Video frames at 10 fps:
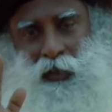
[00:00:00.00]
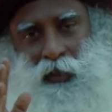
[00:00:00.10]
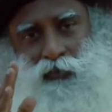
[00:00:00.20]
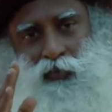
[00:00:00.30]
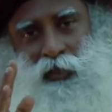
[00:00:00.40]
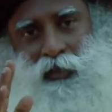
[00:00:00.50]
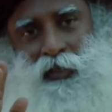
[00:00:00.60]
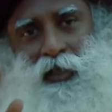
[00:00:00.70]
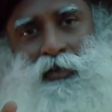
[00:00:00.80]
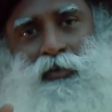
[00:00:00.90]
If you can
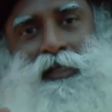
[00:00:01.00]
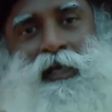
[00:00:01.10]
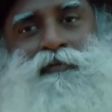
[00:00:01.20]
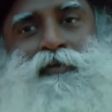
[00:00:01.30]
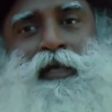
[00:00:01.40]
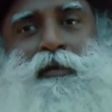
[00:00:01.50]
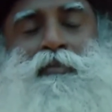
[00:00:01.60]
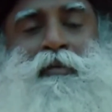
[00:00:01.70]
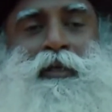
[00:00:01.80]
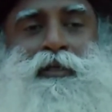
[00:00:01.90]
take yourself to that
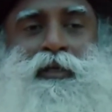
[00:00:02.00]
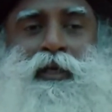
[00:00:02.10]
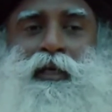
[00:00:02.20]
moment,